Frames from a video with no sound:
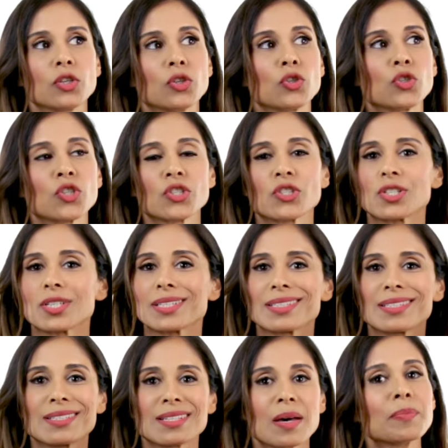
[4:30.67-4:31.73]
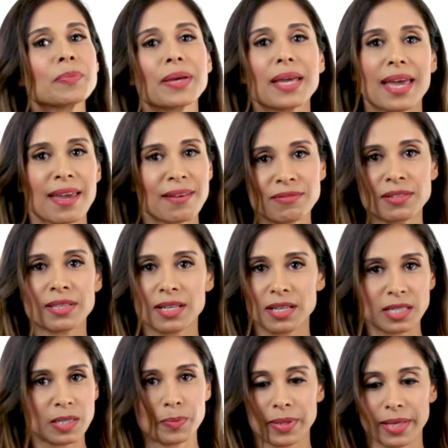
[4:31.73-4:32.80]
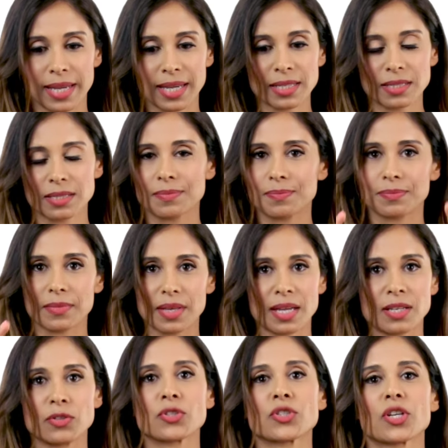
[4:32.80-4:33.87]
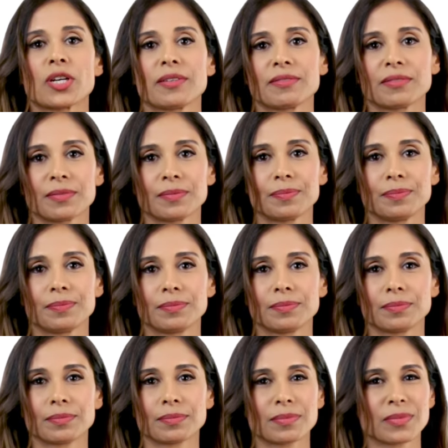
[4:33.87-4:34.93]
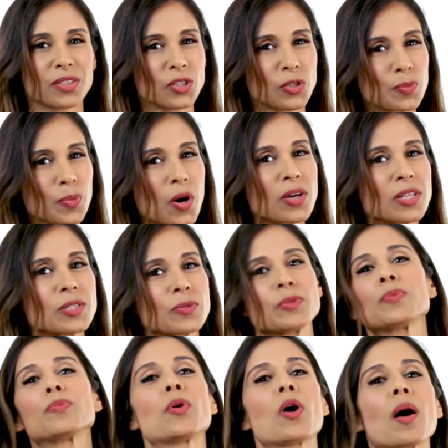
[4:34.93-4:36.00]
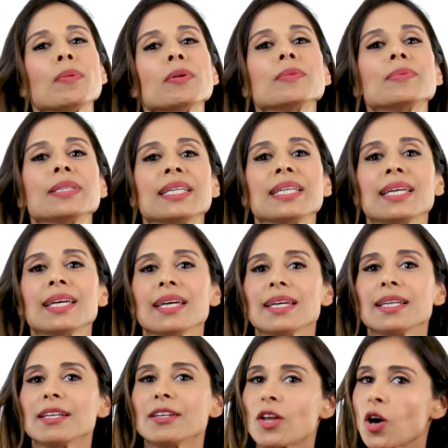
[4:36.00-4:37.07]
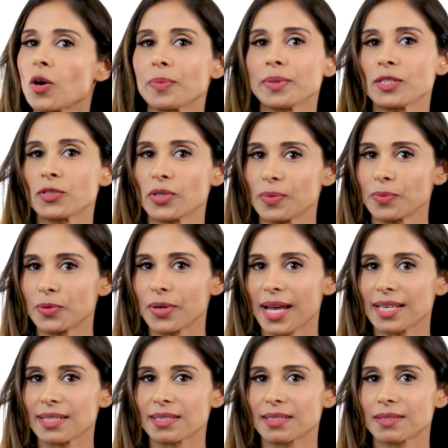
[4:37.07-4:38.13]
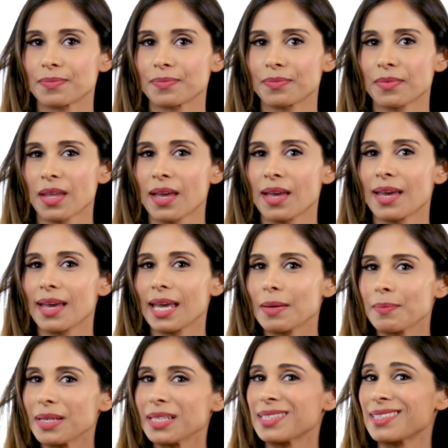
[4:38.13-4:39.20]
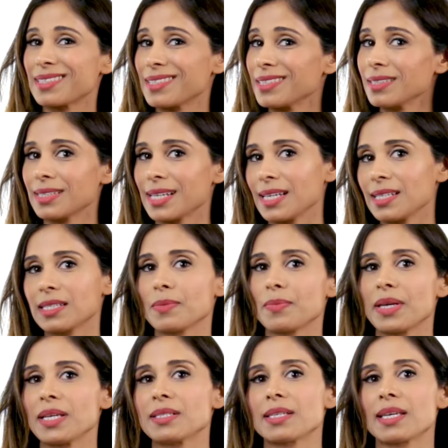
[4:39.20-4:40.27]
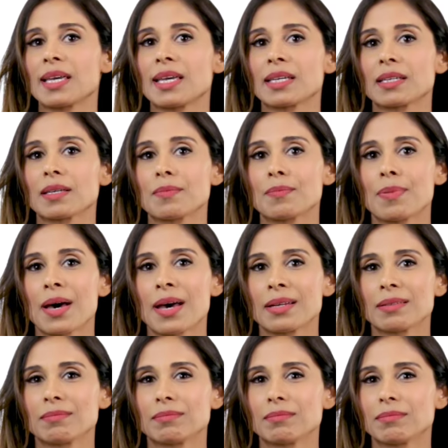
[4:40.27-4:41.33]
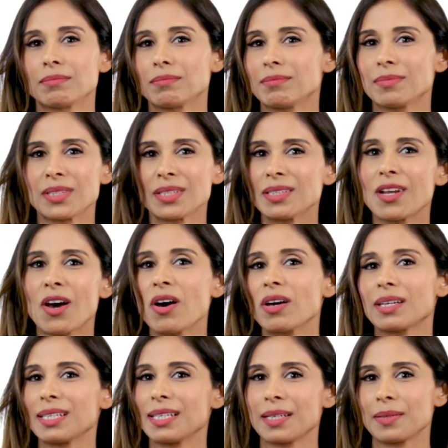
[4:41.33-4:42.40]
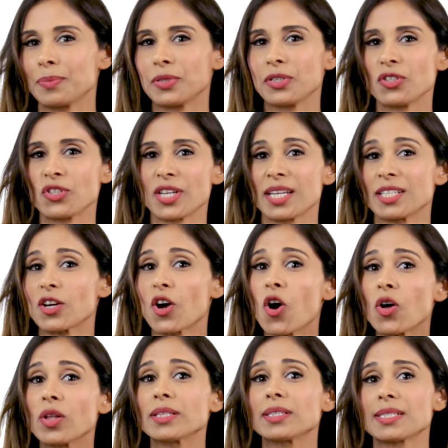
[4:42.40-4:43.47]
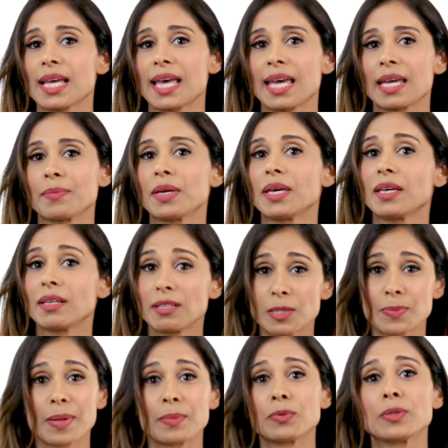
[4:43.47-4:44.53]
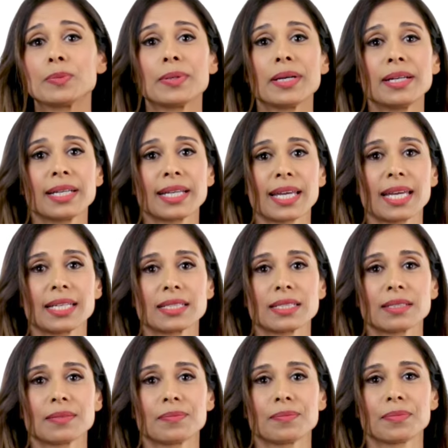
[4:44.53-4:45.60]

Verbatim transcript: you just dump everything on a plate and you serve. Your boss will probably not be too impressed. It might still taste amazing, but they're not going to appreciate all the time you spent preparing it.